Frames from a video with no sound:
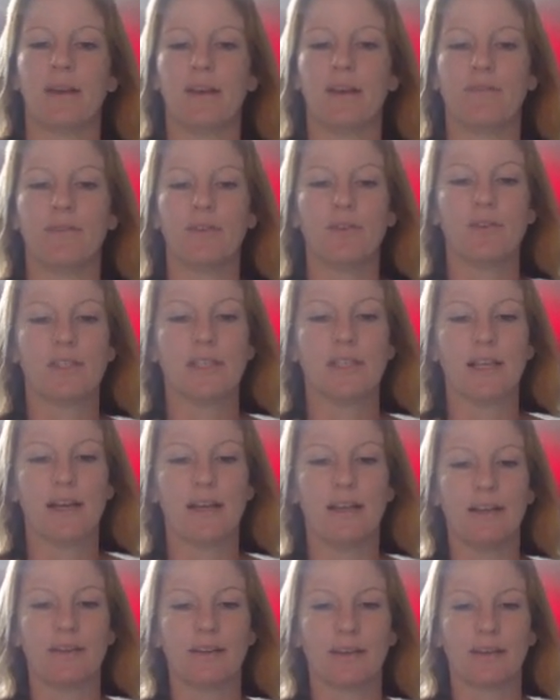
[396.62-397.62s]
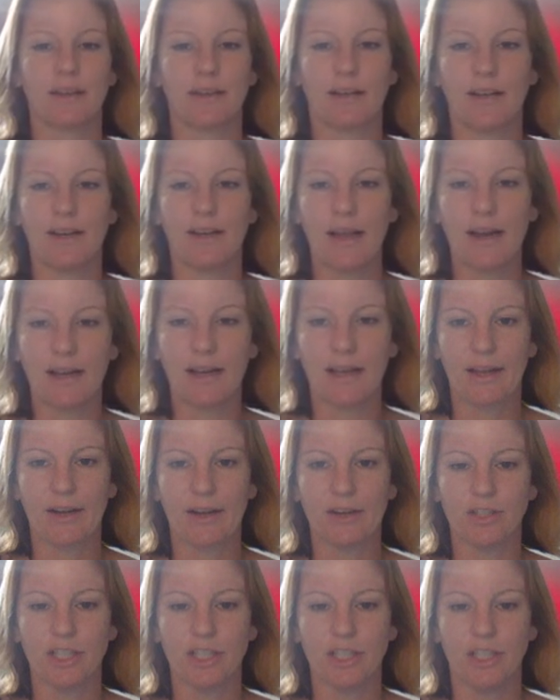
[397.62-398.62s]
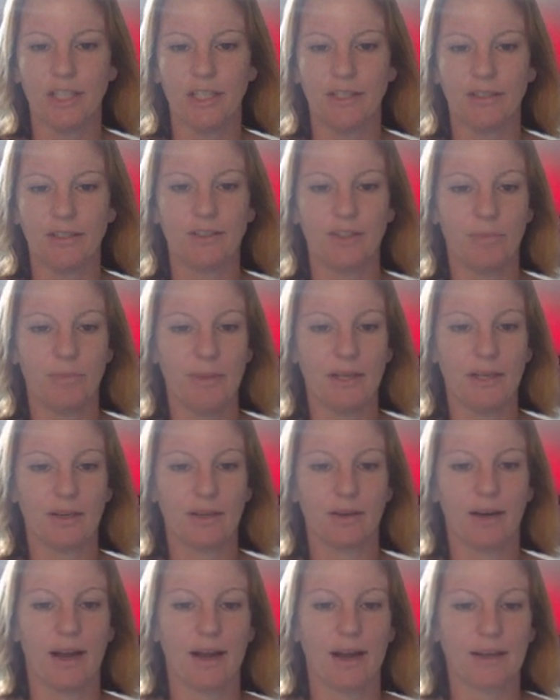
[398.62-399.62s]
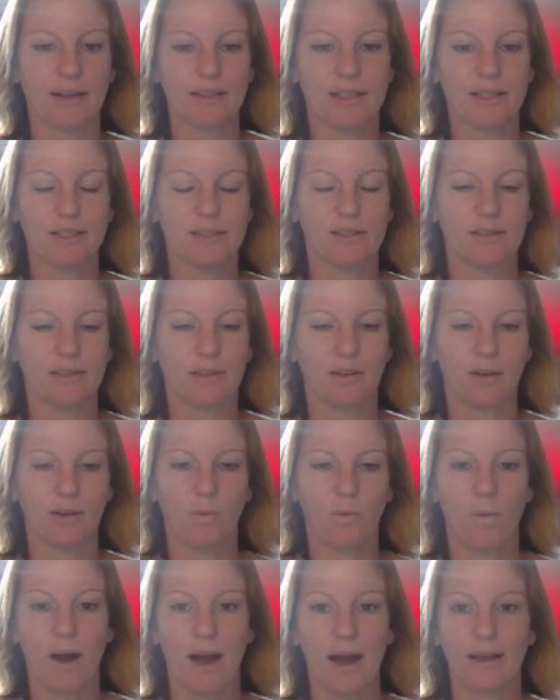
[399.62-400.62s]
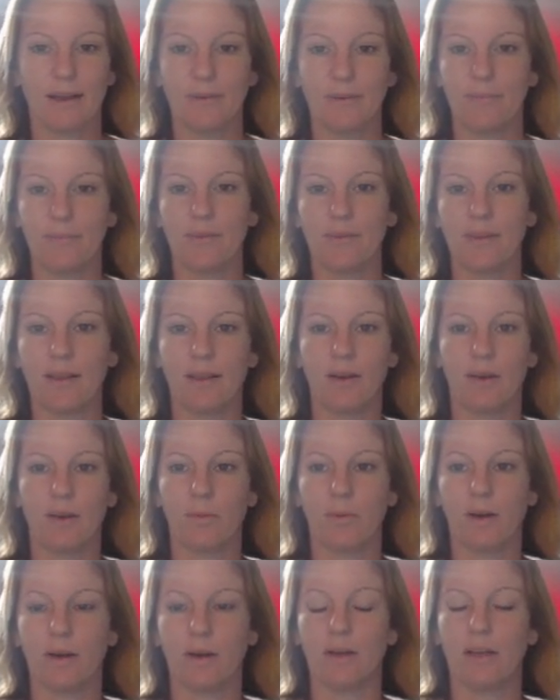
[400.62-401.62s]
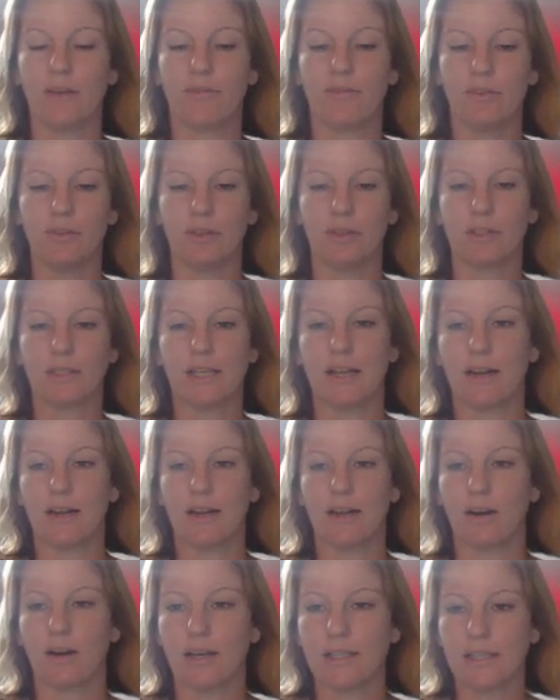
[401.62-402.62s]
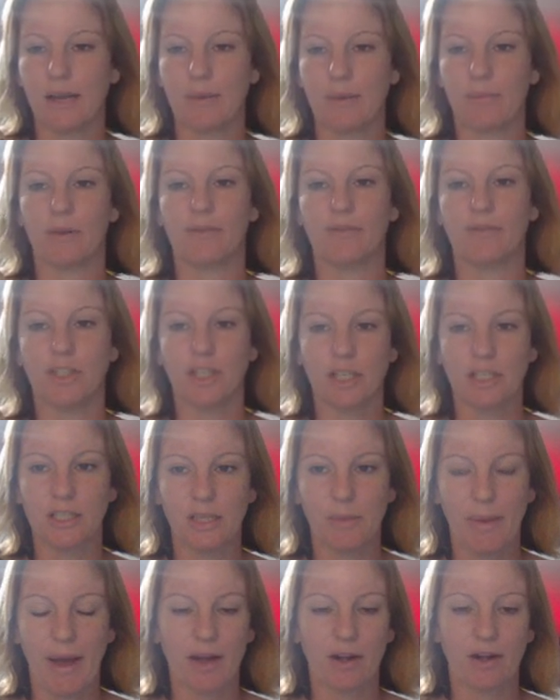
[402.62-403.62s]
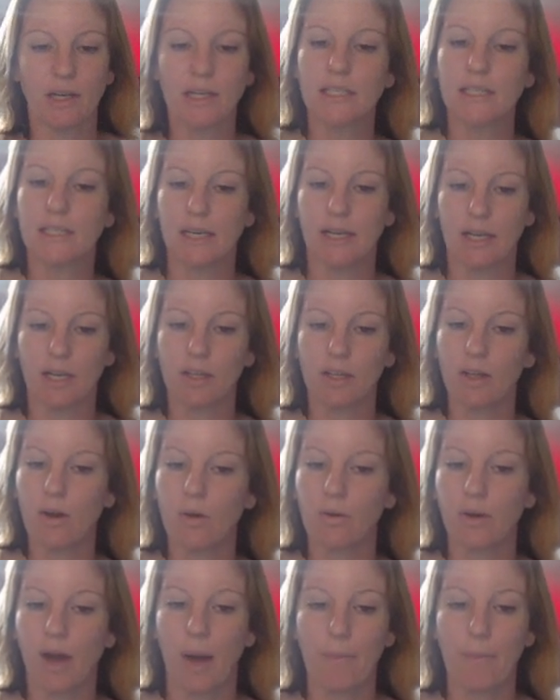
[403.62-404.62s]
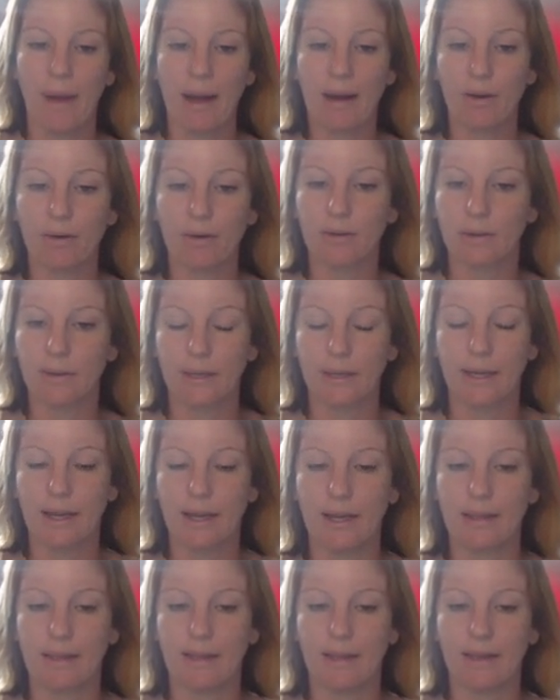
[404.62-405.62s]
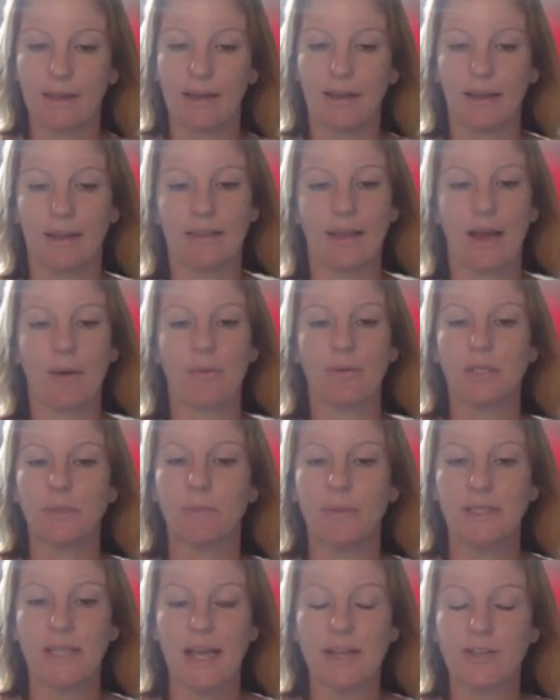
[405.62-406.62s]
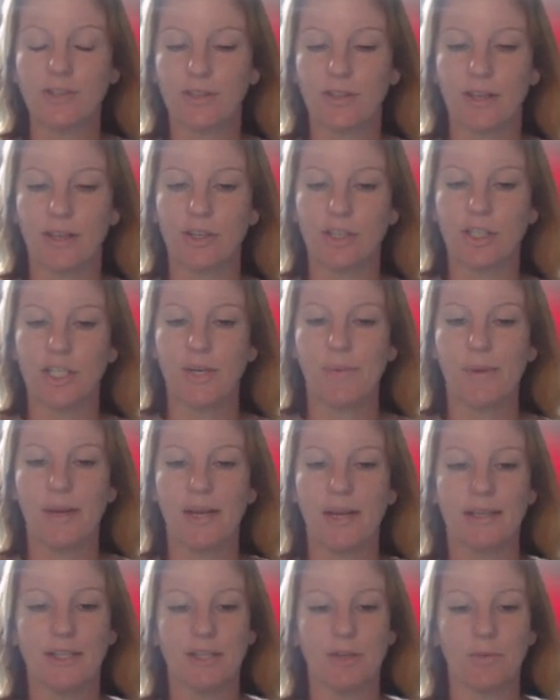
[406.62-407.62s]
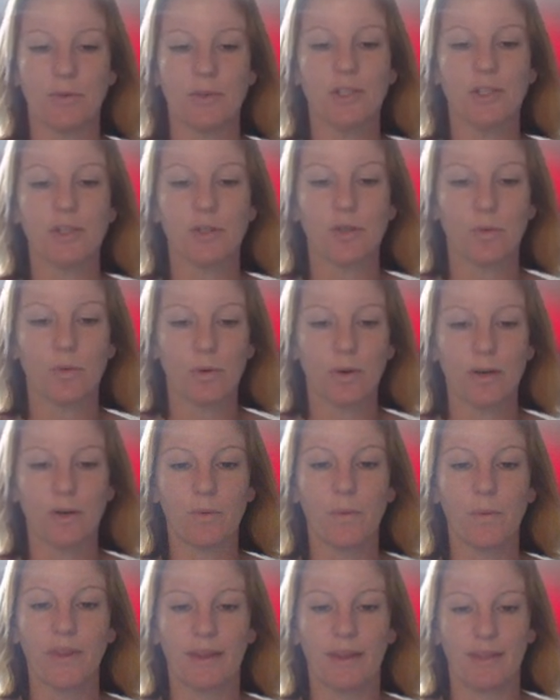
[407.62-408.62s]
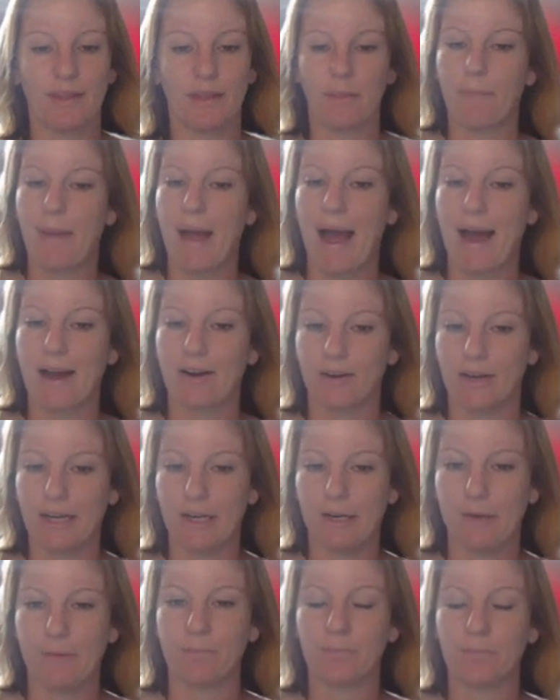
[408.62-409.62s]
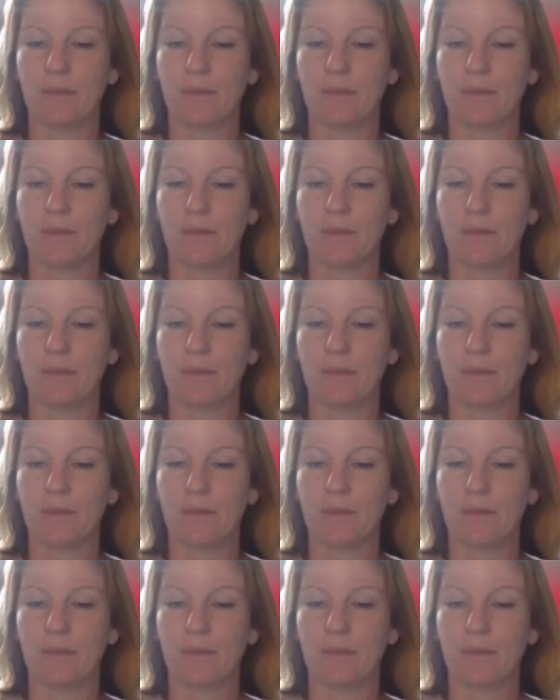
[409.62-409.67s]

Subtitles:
If you said kinetic energy, you'd be correct. Why? Well, if you looked at our example of just the battery sitting alone, not powering anything, that was potential energy because it was stored within the battery.